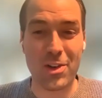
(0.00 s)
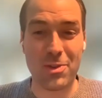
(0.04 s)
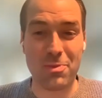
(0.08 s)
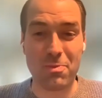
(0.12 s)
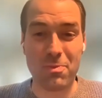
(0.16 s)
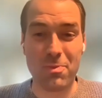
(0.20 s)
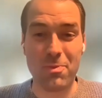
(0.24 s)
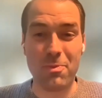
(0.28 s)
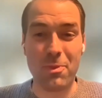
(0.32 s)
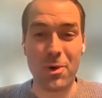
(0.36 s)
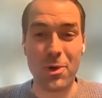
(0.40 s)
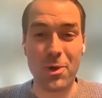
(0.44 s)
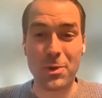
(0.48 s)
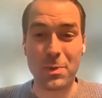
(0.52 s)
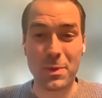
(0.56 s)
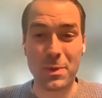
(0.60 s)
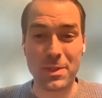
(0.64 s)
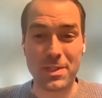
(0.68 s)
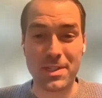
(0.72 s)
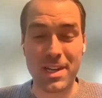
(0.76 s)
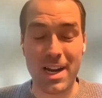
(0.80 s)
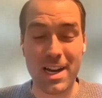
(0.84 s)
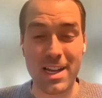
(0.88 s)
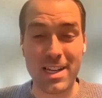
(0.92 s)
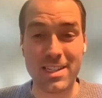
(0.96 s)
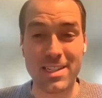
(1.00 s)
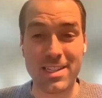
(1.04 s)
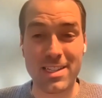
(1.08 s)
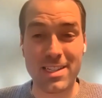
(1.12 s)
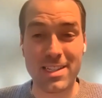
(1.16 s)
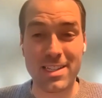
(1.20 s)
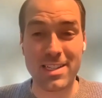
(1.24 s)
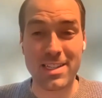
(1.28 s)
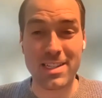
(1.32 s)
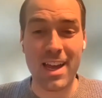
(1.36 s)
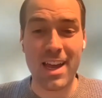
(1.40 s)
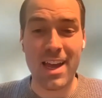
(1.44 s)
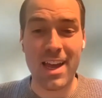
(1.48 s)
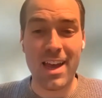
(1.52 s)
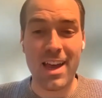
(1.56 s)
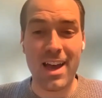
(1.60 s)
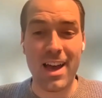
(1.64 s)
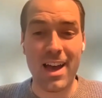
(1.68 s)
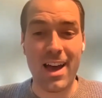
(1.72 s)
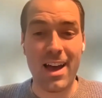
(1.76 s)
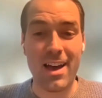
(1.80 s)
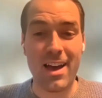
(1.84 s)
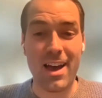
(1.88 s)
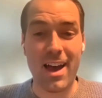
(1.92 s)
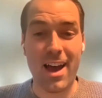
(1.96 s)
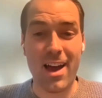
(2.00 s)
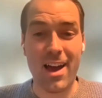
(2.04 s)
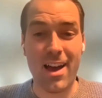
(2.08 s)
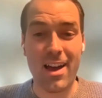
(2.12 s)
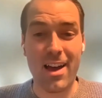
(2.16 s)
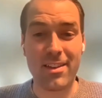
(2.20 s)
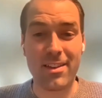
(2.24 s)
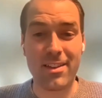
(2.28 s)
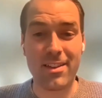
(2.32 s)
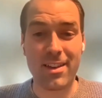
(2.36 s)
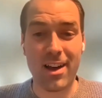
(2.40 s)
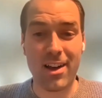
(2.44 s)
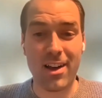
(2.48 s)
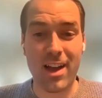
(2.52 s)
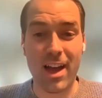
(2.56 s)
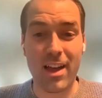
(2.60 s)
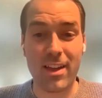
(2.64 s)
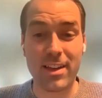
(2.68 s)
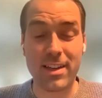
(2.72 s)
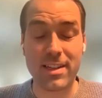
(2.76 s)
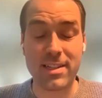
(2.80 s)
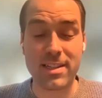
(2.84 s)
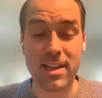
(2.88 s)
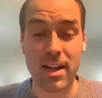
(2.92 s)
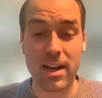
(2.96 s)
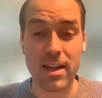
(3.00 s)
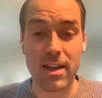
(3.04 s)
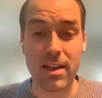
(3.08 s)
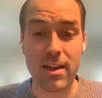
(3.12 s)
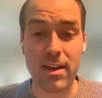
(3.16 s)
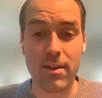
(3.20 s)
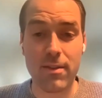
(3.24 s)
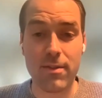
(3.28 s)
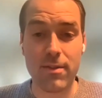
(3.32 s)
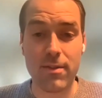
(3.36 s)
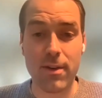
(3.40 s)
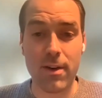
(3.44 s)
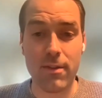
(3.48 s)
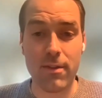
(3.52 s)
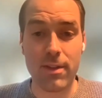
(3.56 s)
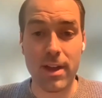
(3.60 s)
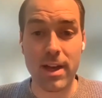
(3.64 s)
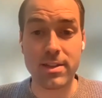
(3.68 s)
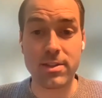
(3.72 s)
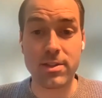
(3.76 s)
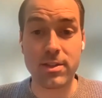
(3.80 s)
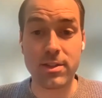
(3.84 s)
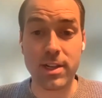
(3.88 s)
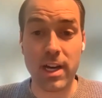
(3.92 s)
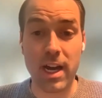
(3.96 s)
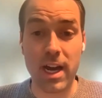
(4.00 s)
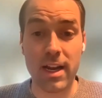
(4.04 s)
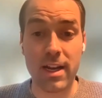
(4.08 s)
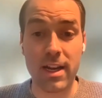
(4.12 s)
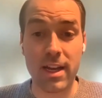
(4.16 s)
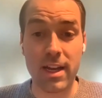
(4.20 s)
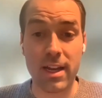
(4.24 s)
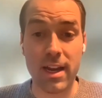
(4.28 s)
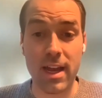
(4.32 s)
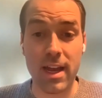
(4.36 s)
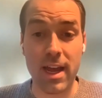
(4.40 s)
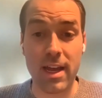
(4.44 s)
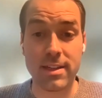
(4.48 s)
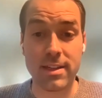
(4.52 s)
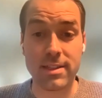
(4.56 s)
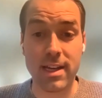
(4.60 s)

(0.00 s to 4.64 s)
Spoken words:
across multiple studies, and our colleague study of lysergide in